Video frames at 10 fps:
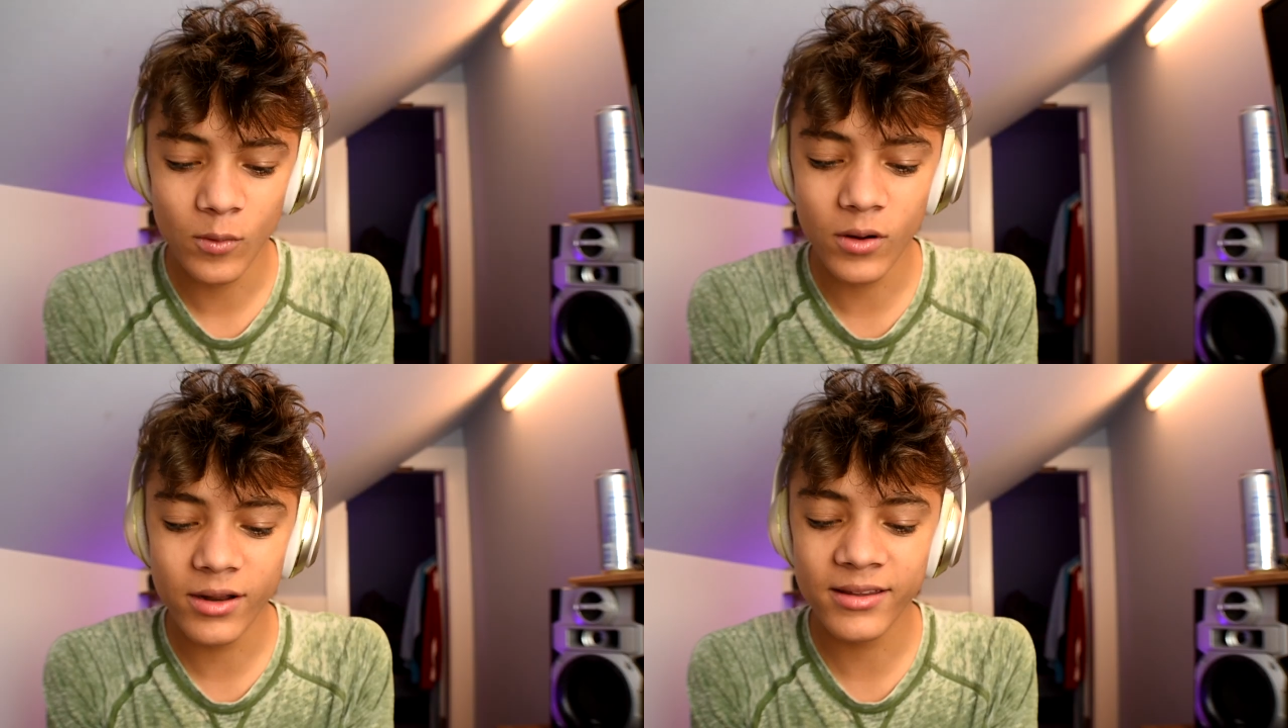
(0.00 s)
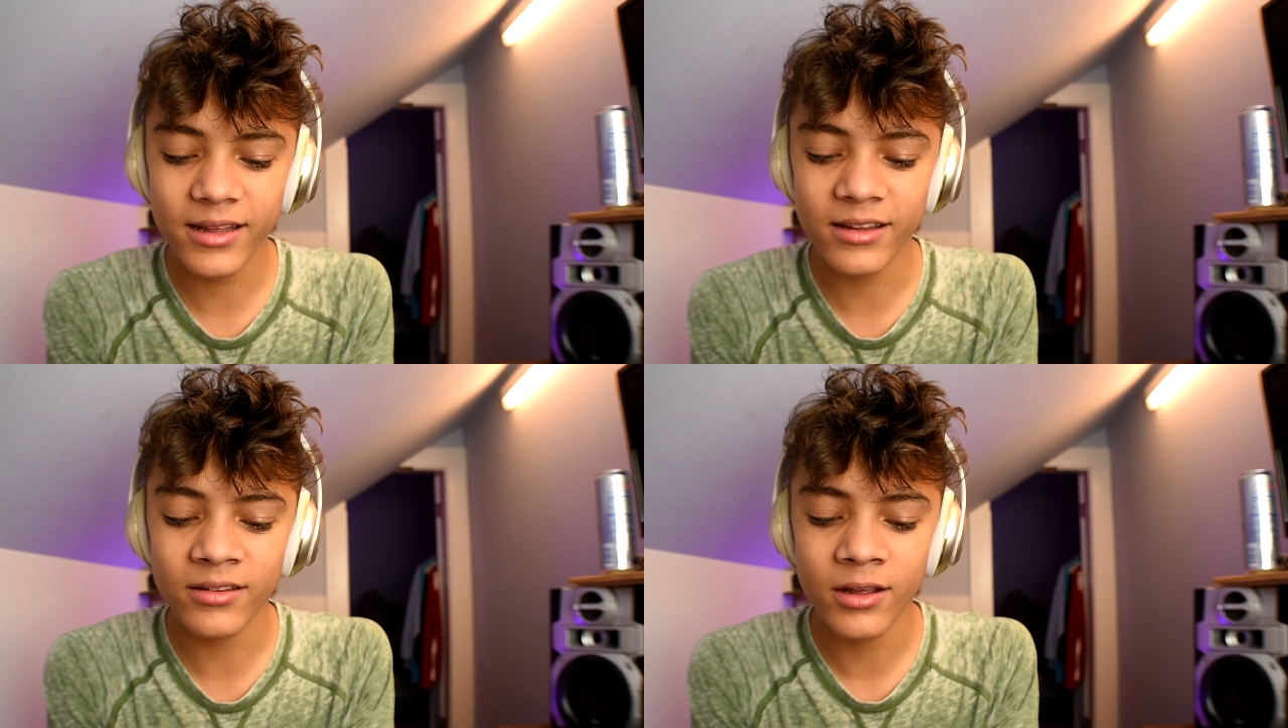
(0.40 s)
One that
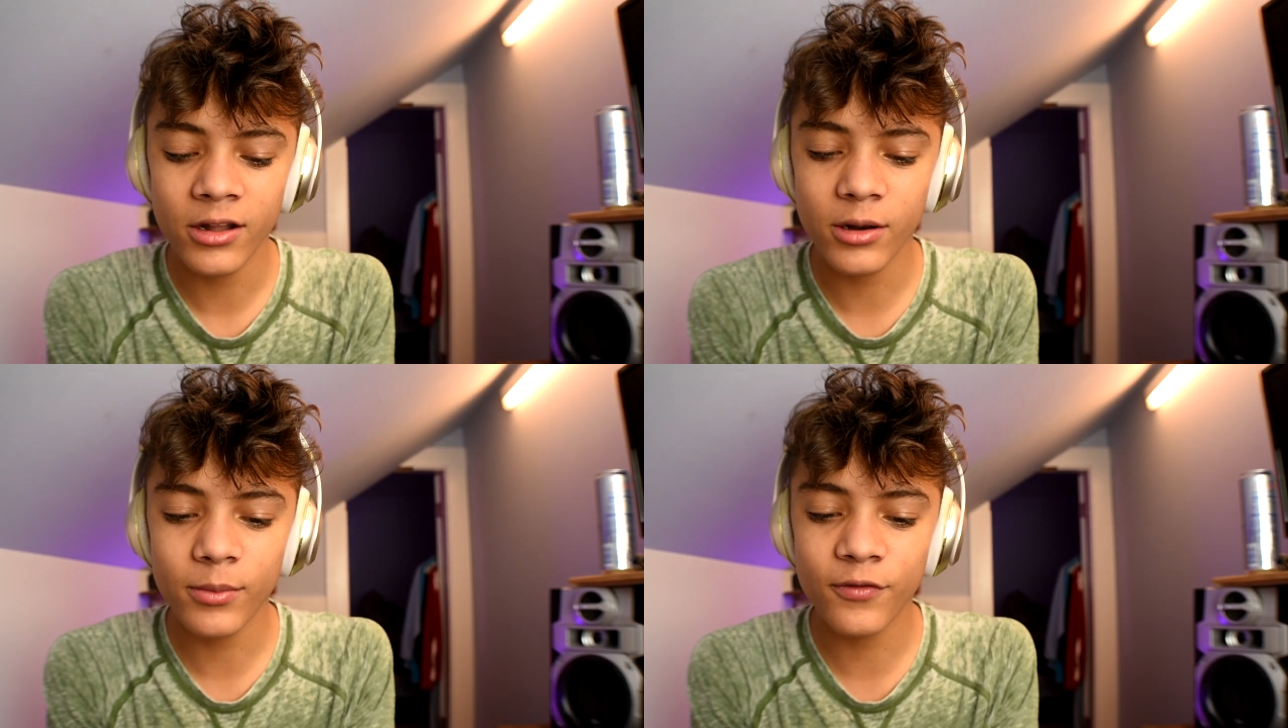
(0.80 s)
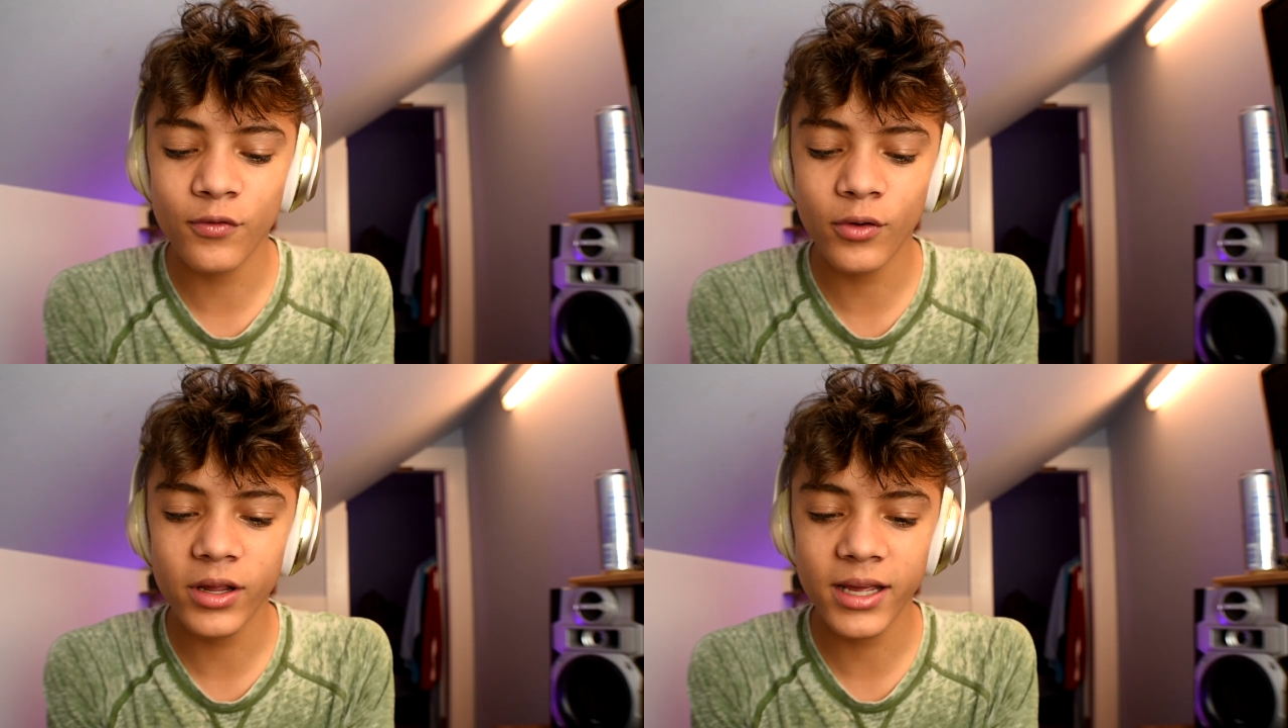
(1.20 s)
says, number
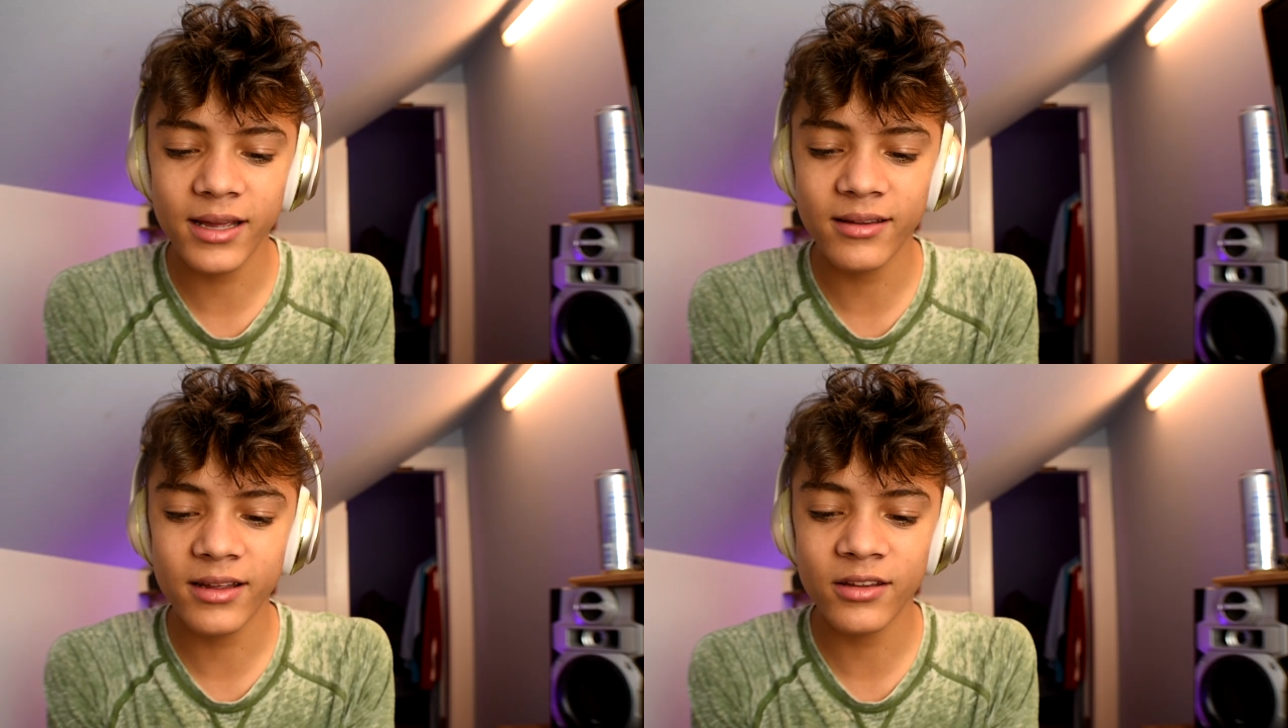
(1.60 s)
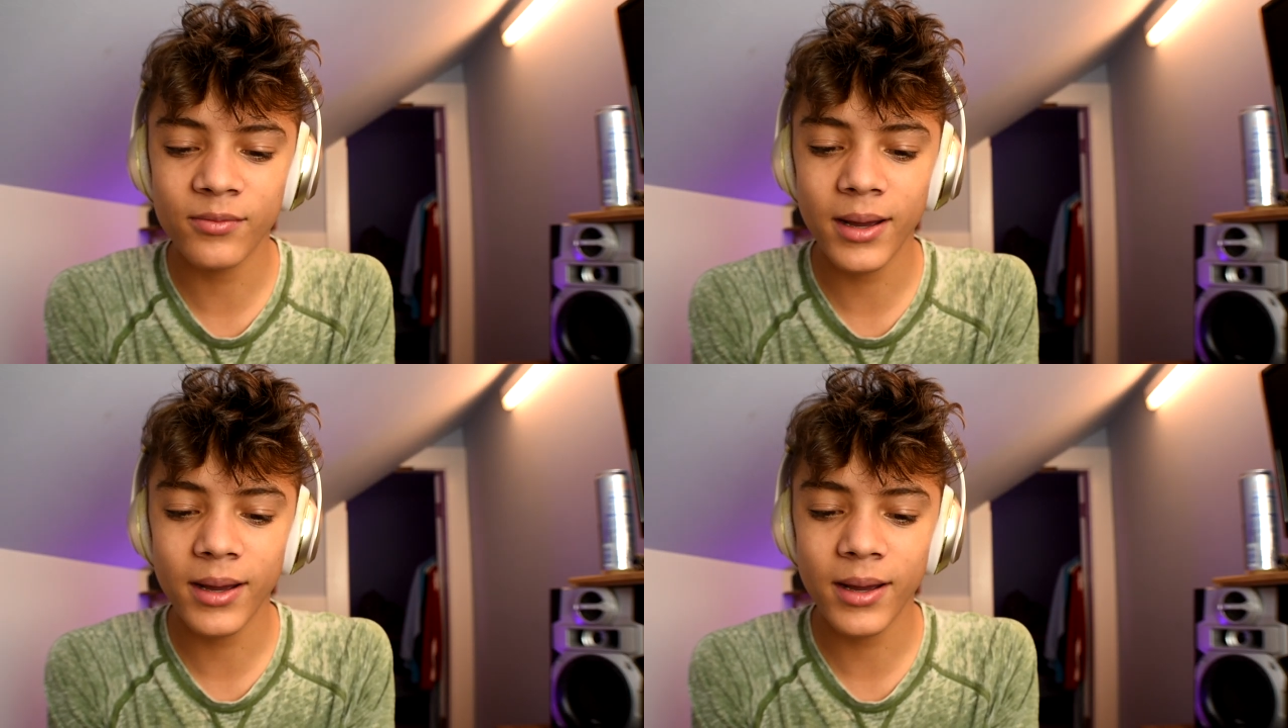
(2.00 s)
48 says,